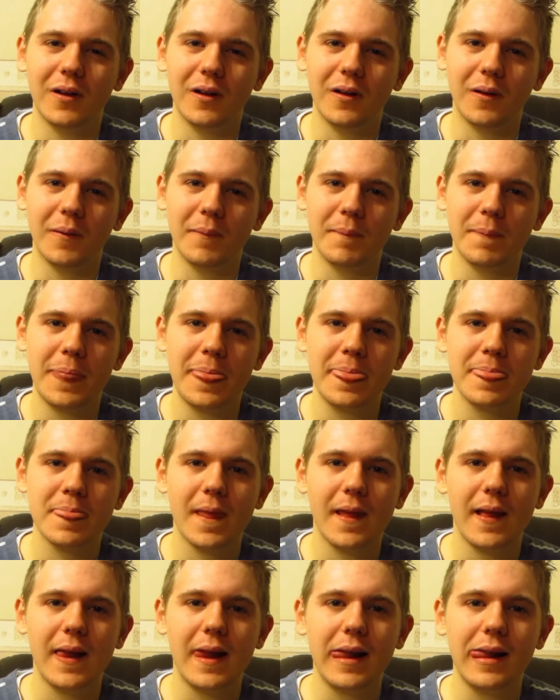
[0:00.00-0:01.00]
Um,
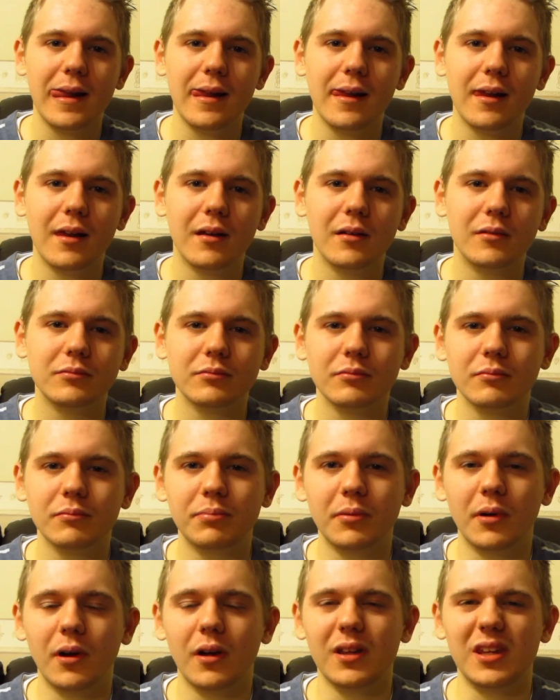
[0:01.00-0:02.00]

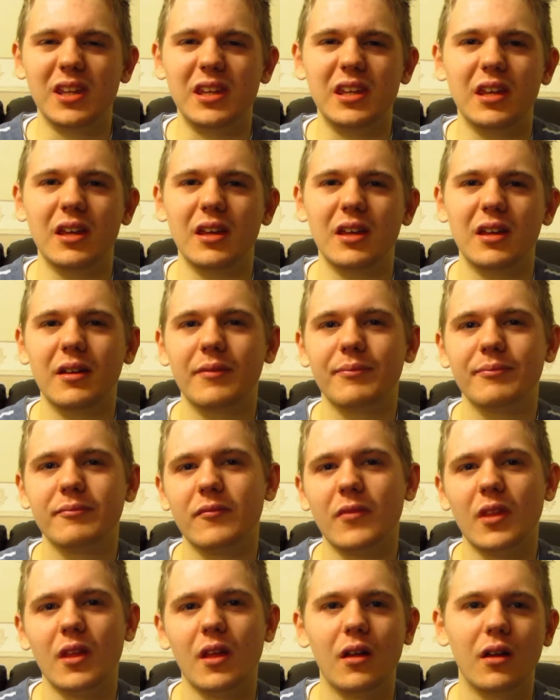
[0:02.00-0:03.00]
but yeah,
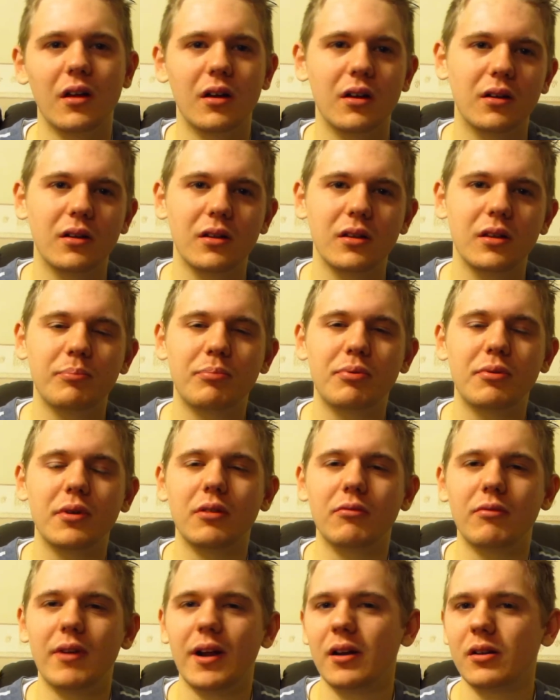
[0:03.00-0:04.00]
uh,
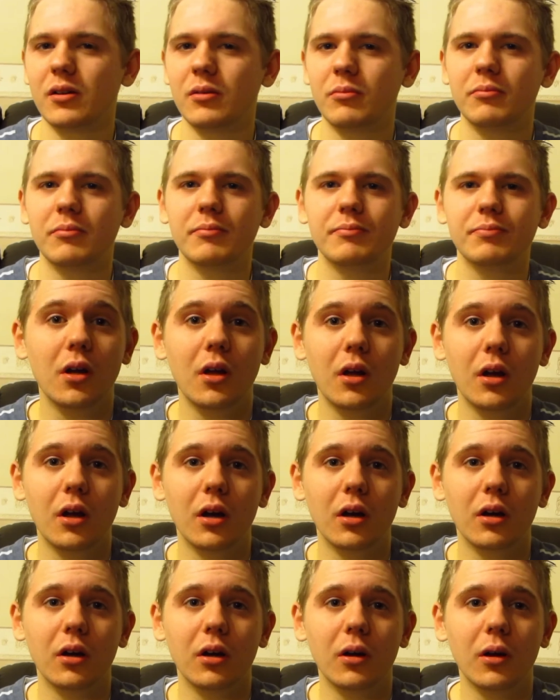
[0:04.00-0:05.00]
pretty random.
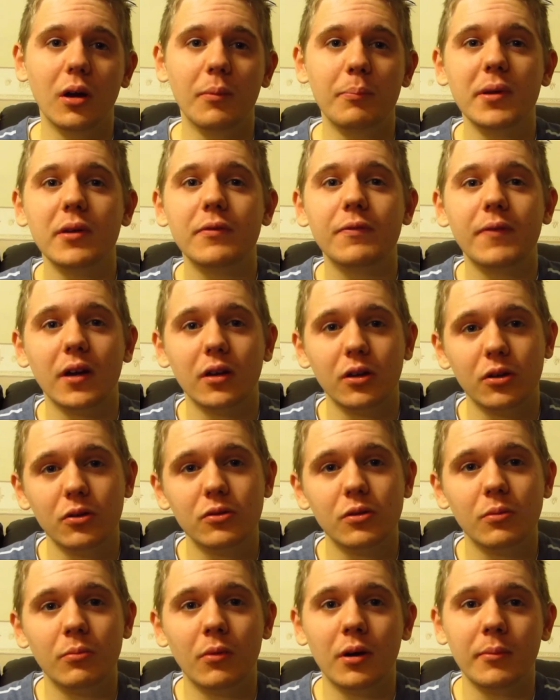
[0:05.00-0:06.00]
Uh, a big thank
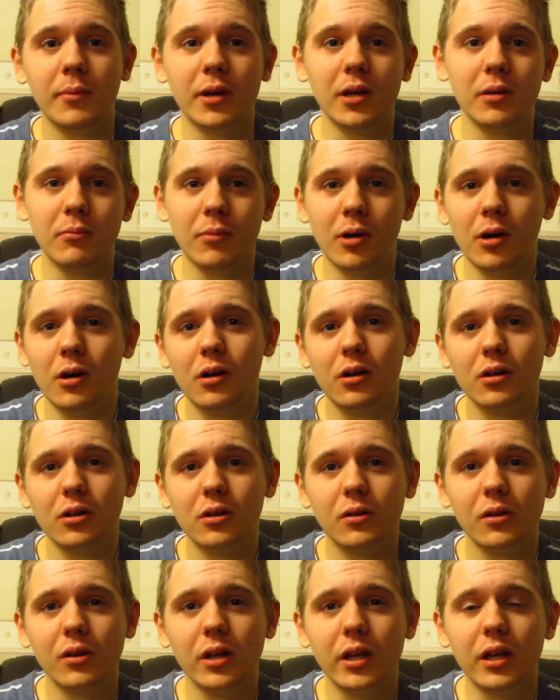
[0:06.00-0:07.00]
you to my mate
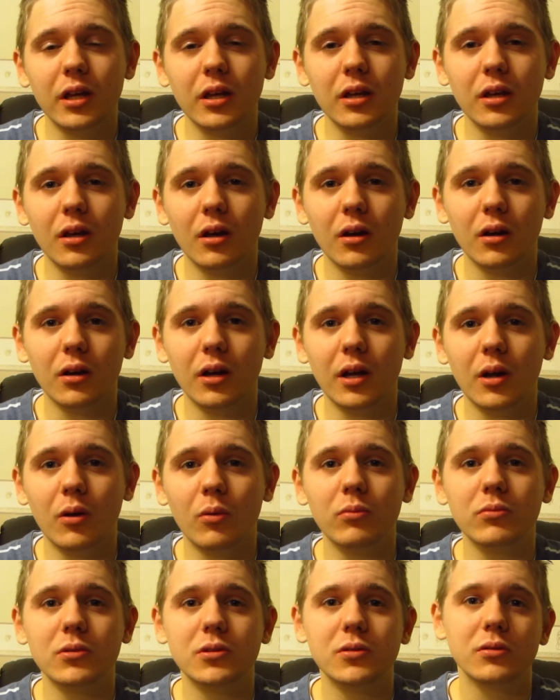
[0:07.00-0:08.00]
Mark. He uh,
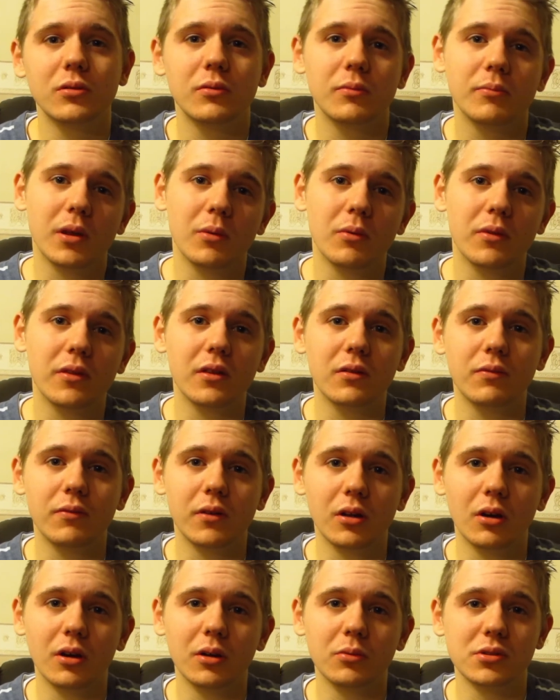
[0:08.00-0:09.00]
helped me with this
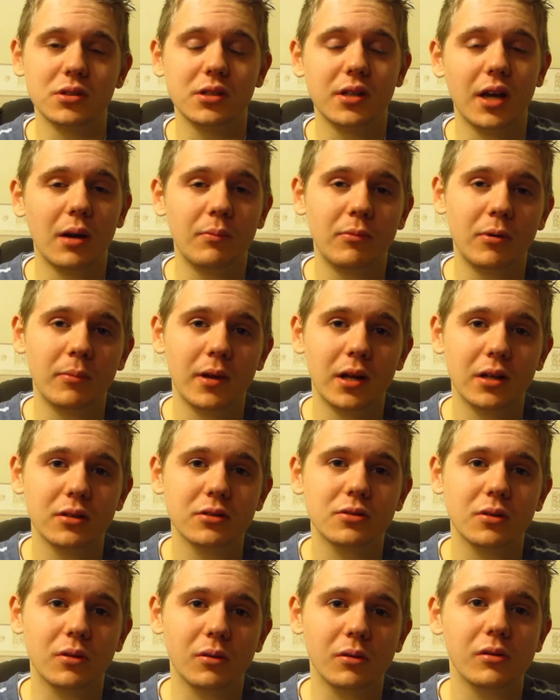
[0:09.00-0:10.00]
video. He was the
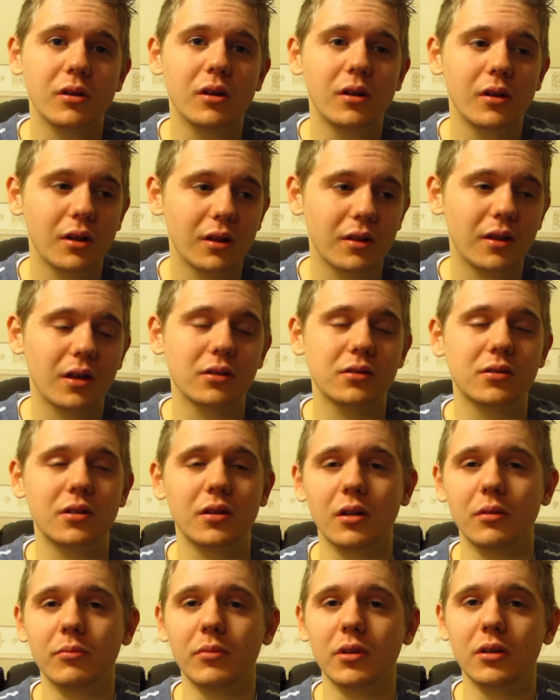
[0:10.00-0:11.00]
cameraman, so thanks
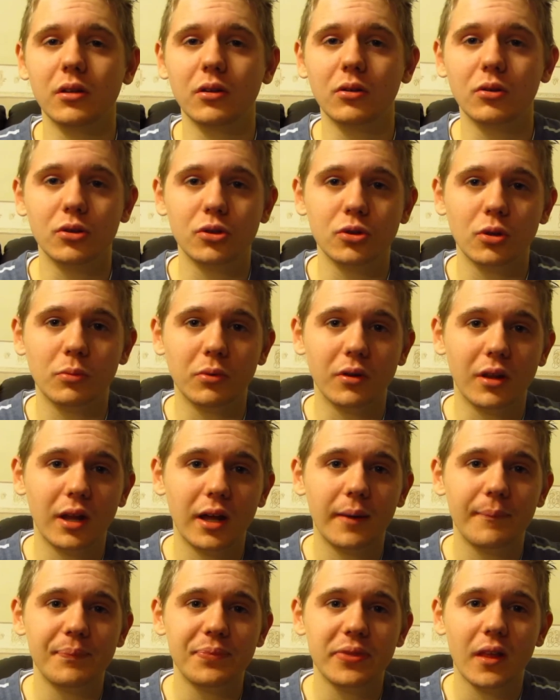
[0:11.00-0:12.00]
to him, he did a good job with
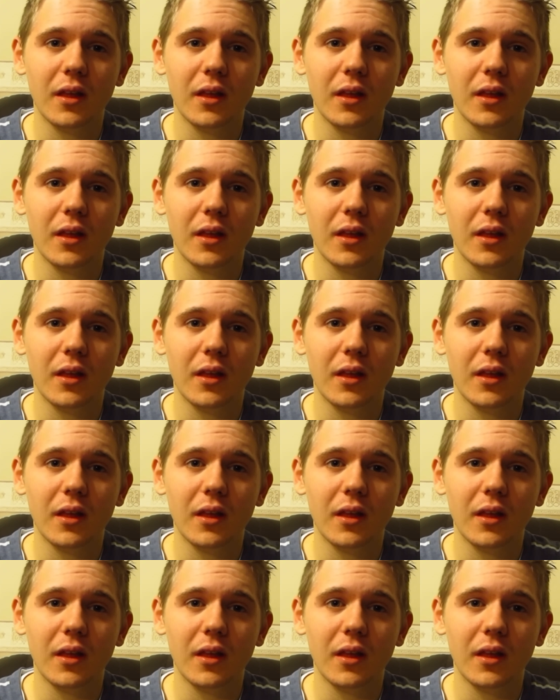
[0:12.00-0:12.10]
that.